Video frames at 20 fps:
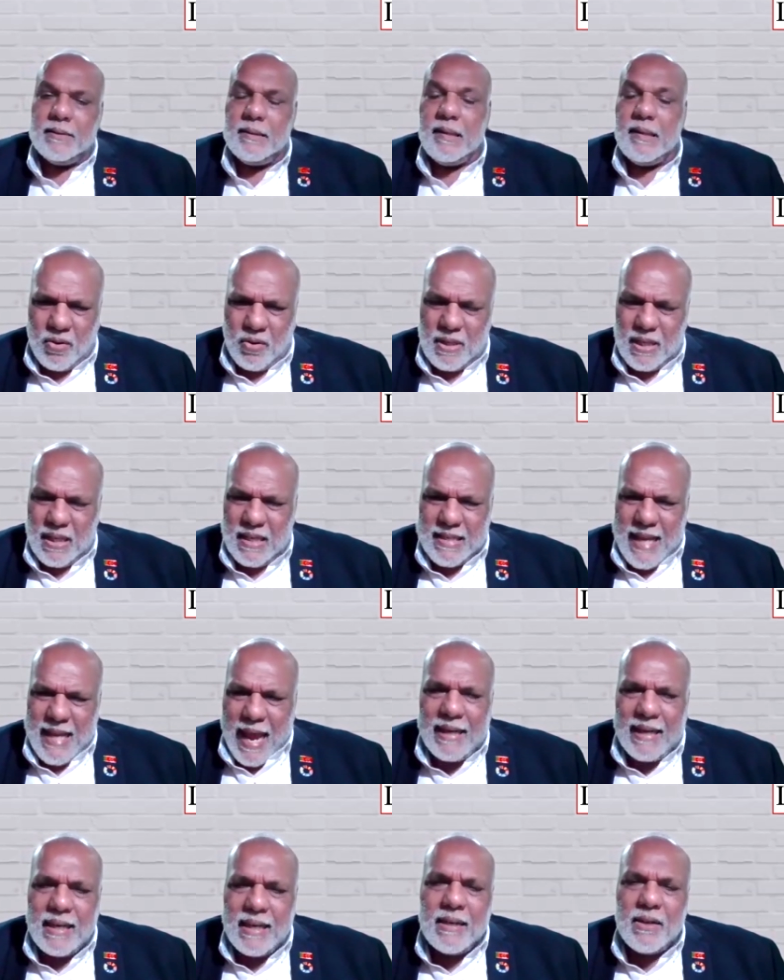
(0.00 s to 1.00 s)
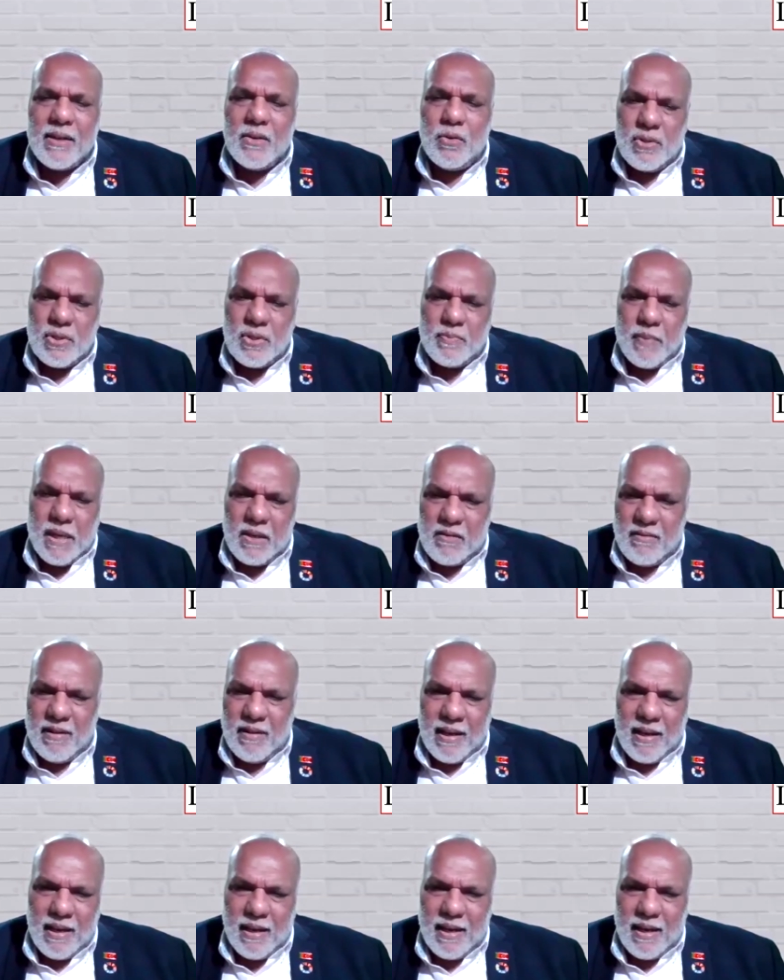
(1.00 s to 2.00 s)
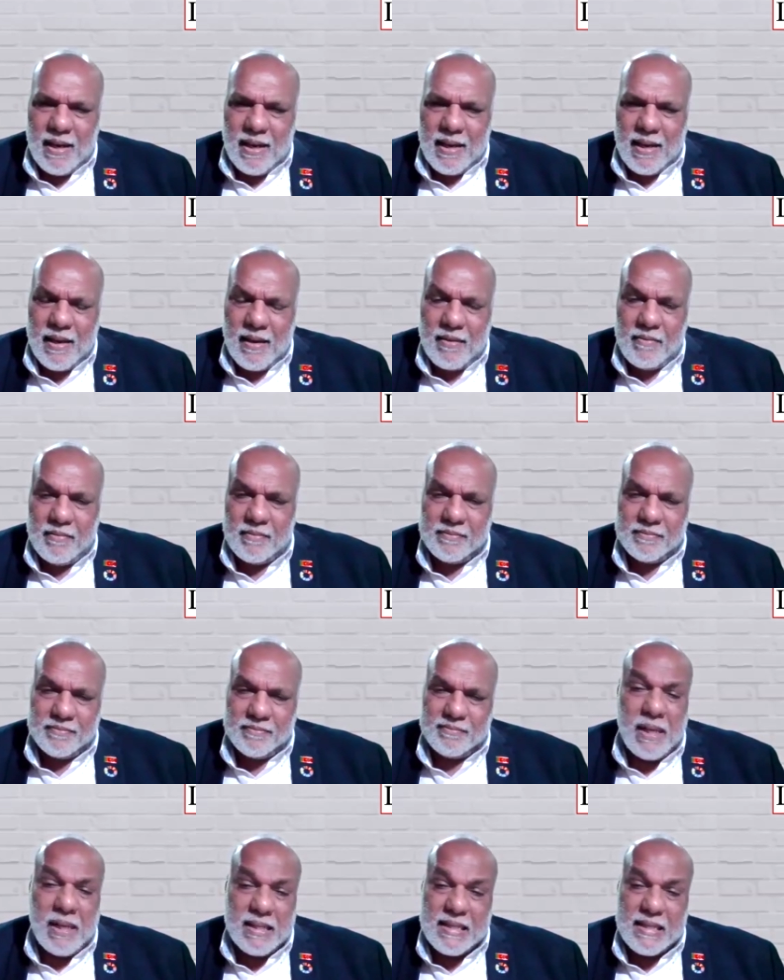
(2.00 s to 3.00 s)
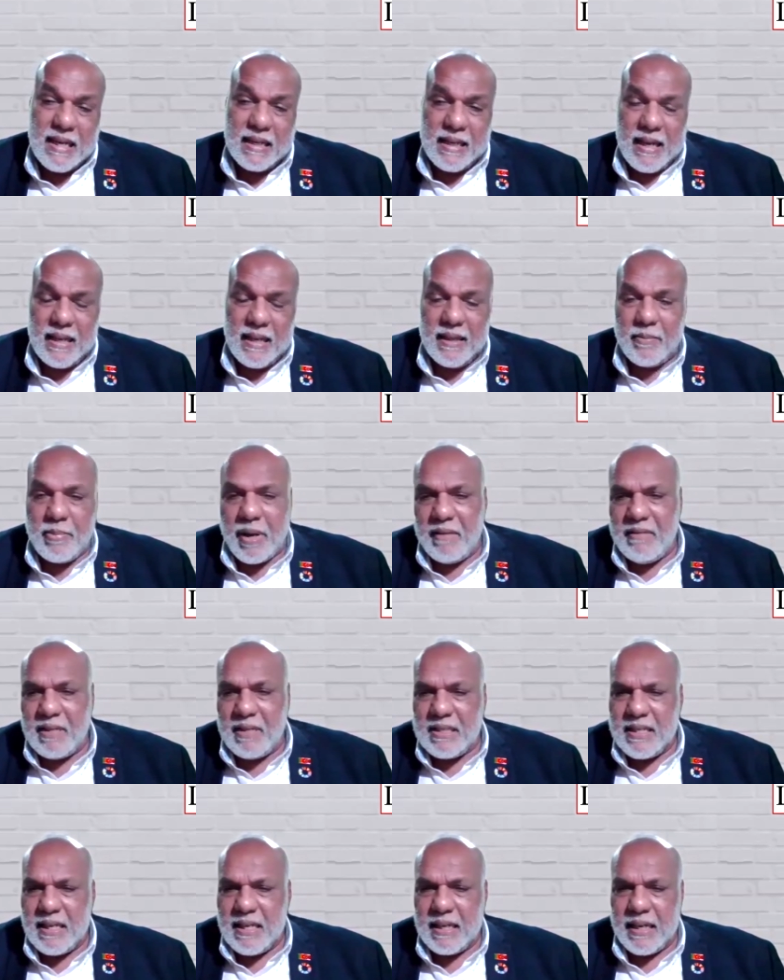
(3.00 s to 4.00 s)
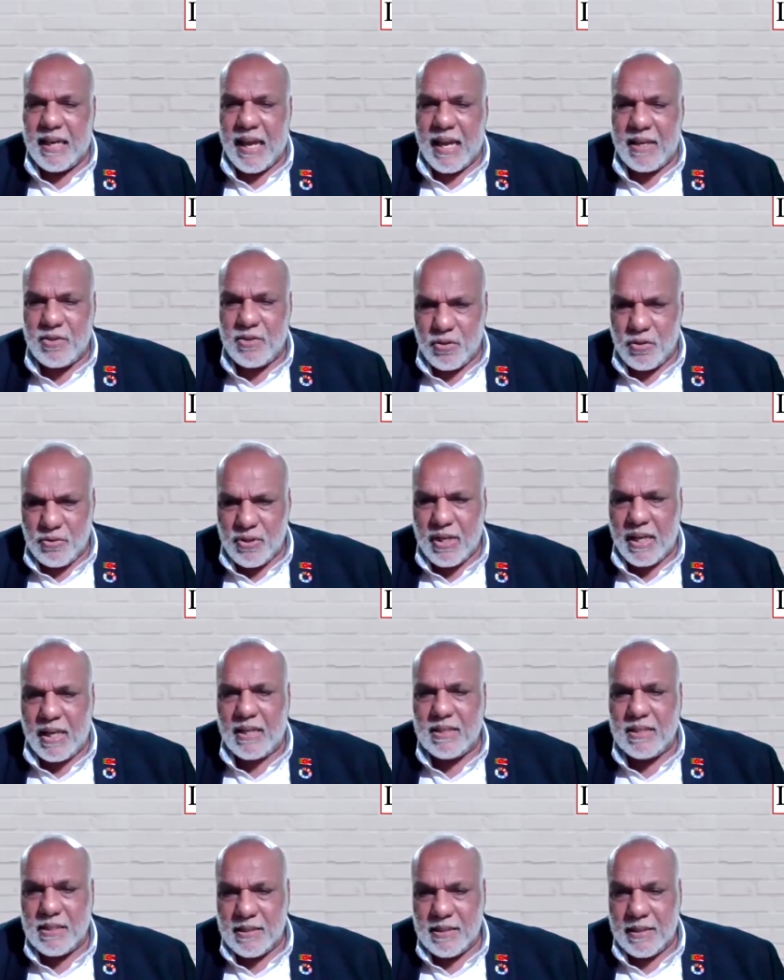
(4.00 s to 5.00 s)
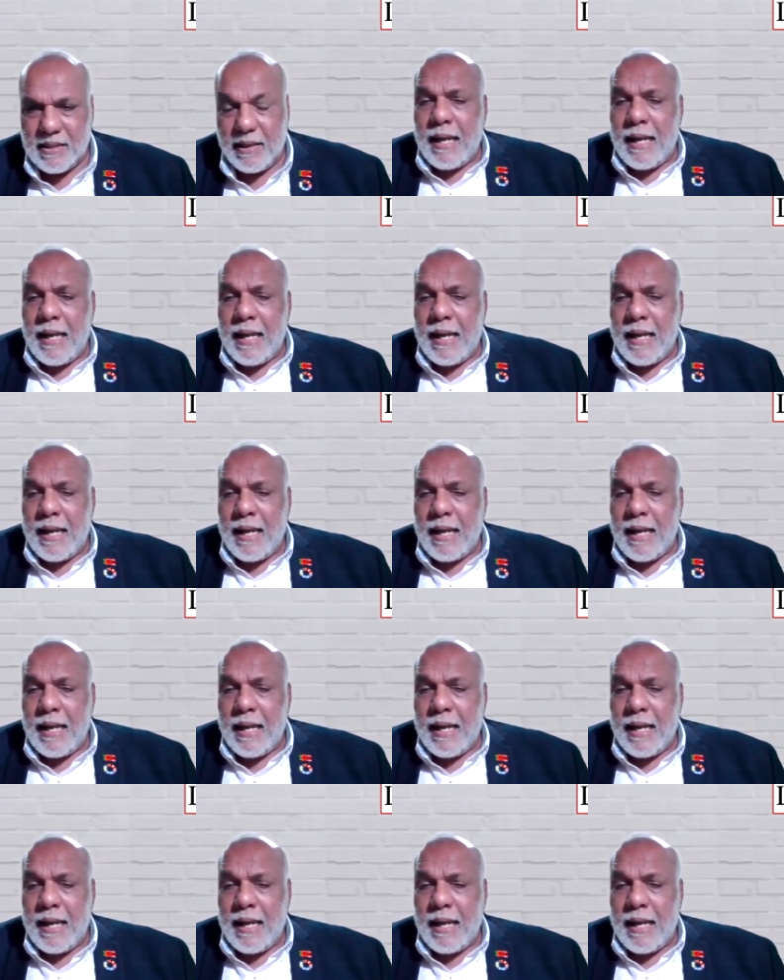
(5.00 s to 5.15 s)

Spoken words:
So these attitudes between public sector and the private sector has to change.